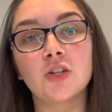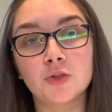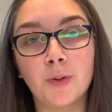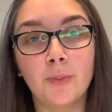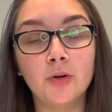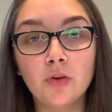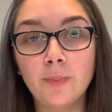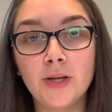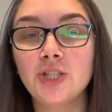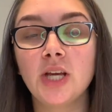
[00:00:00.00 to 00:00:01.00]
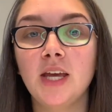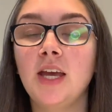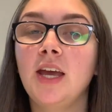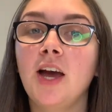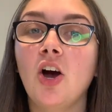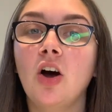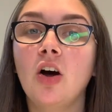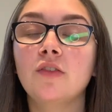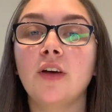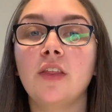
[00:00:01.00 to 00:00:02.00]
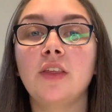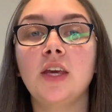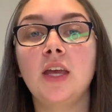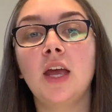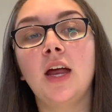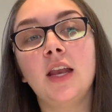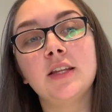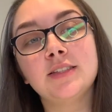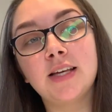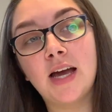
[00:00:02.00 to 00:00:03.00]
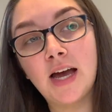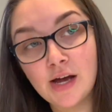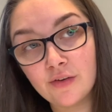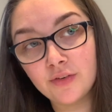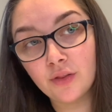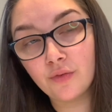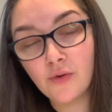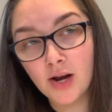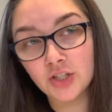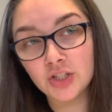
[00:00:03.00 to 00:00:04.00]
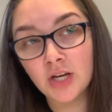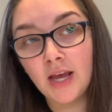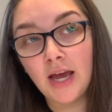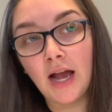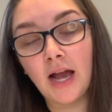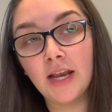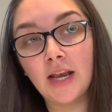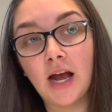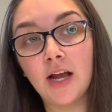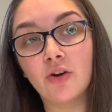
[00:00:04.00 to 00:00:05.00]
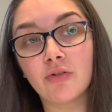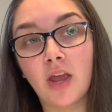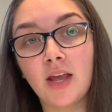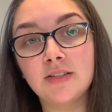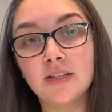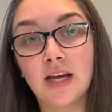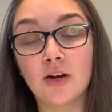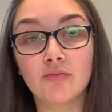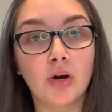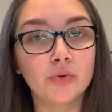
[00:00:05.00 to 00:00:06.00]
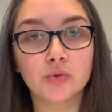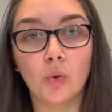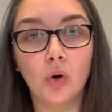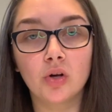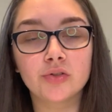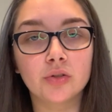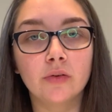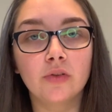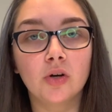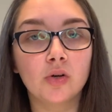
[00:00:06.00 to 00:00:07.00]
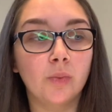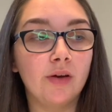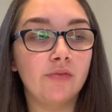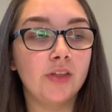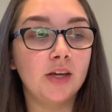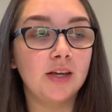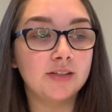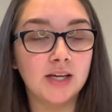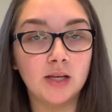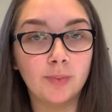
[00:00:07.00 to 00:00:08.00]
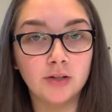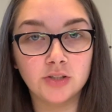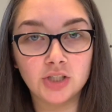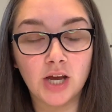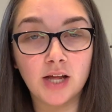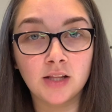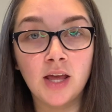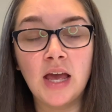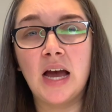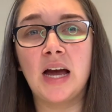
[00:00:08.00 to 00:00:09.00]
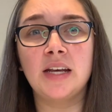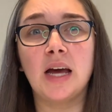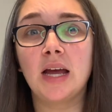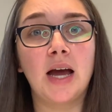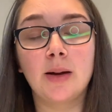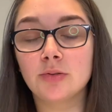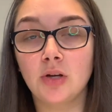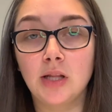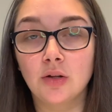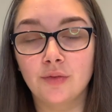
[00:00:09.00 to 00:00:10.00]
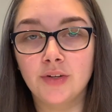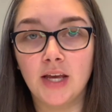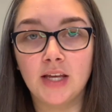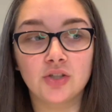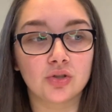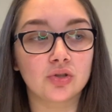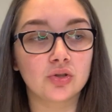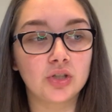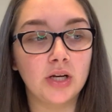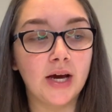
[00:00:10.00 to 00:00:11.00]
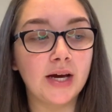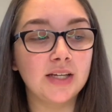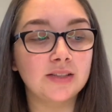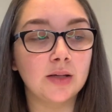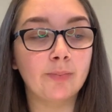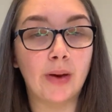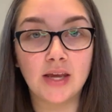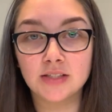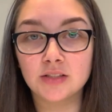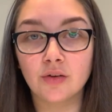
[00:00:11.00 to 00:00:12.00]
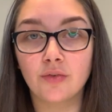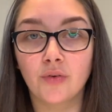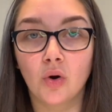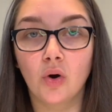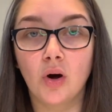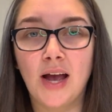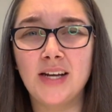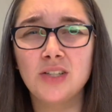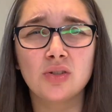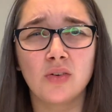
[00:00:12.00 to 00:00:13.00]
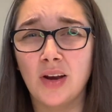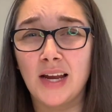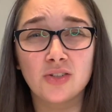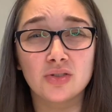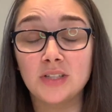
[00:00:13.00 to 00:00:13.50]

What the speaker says: I'll just pop another picture here of the set after the French, and I created like a rose quartz sort of look with the Teddy Builder gel, and I absolutely loved it. It's just such a nice base for any sort of like just